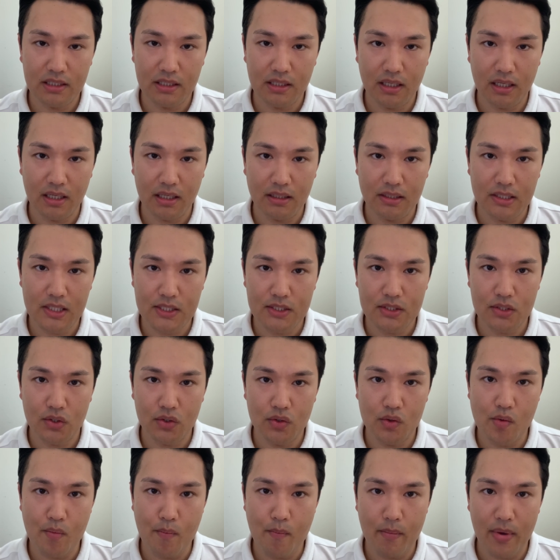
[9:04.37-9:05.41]
again. So
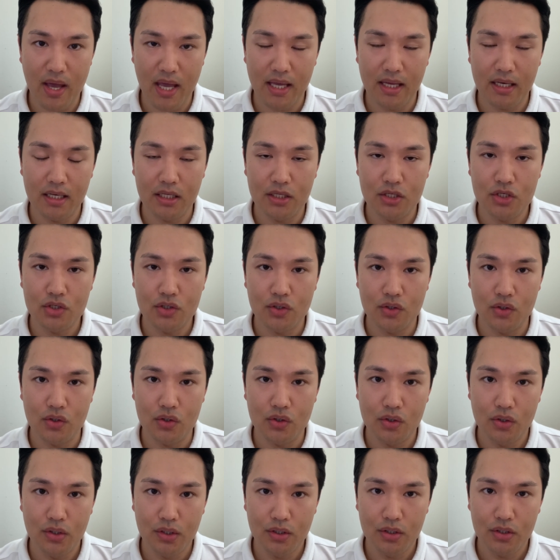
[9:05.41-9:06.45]
you may need to
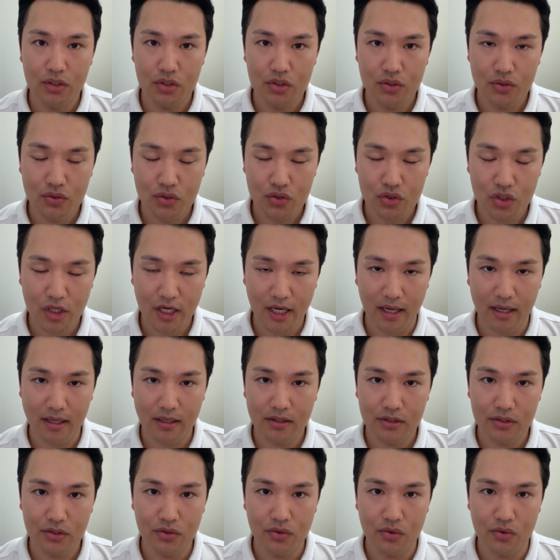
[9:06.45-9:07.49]
check
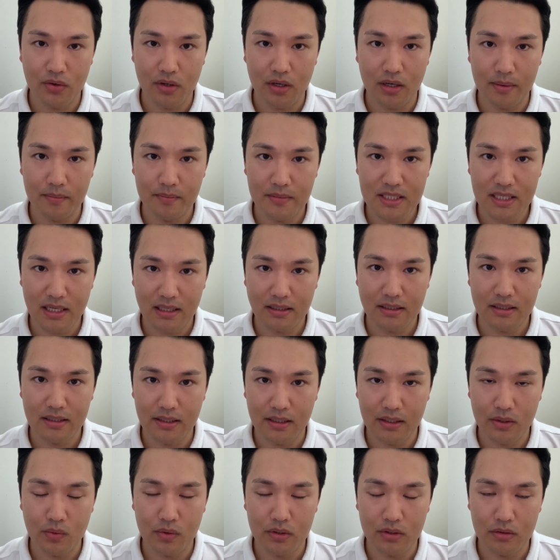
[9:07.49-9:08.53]
your
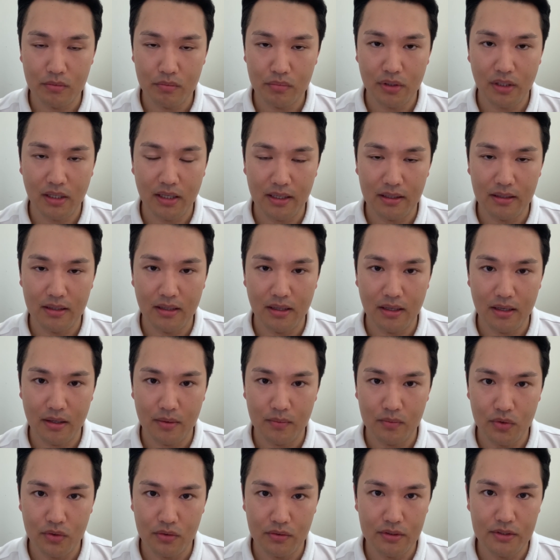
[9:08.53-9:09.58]
technique when you play the
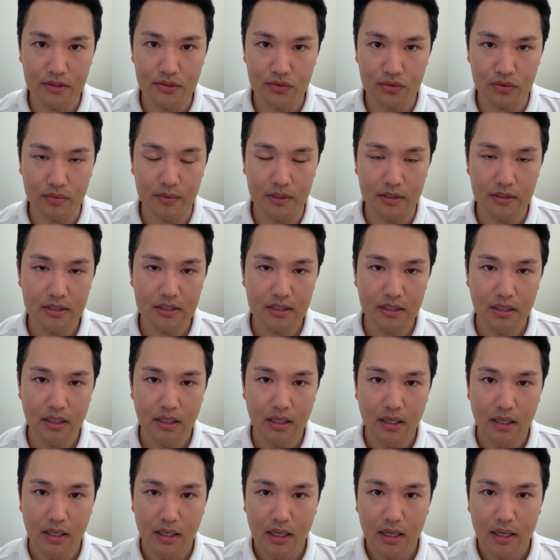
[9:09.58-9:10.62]
your instrument.
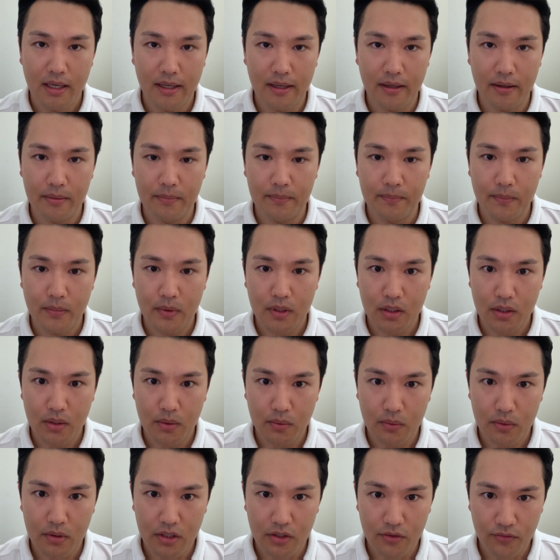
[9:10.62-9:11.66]

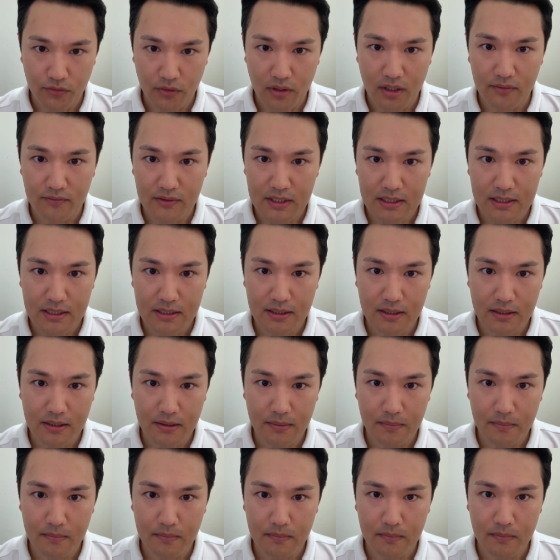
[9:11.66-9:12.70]
If you have the
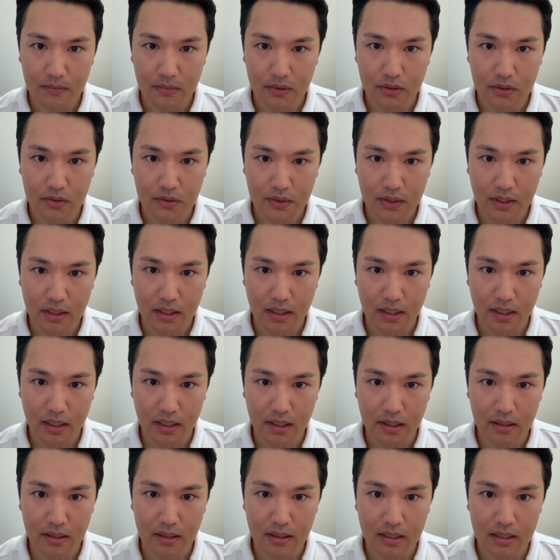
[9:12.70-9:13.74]
time, you
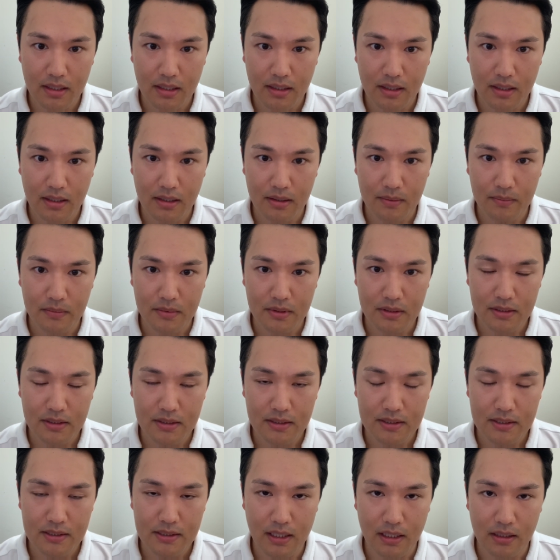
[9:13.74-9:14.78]
can
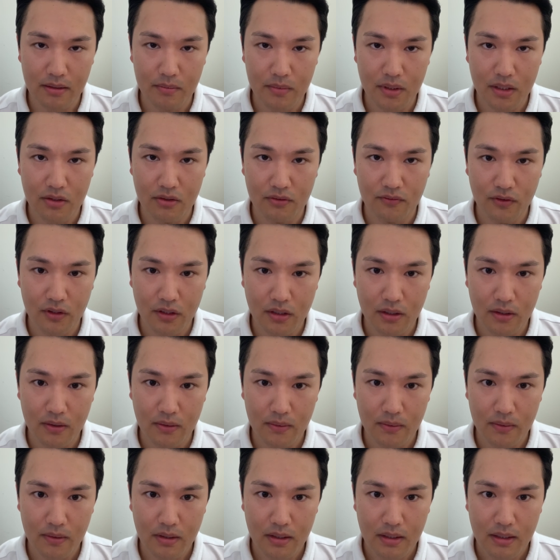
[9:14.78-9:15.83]
send me the video,
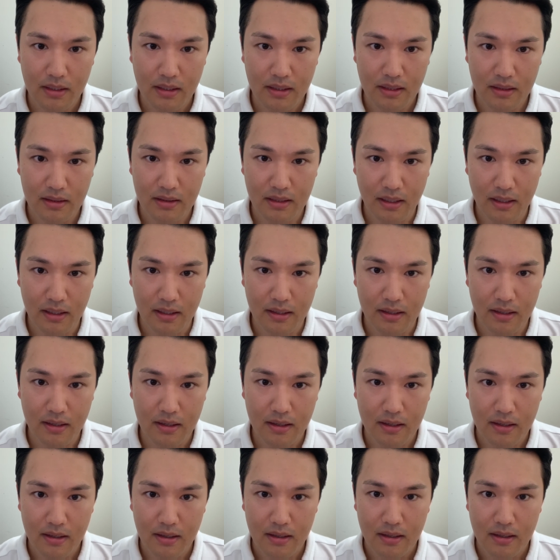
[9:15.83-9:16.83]
then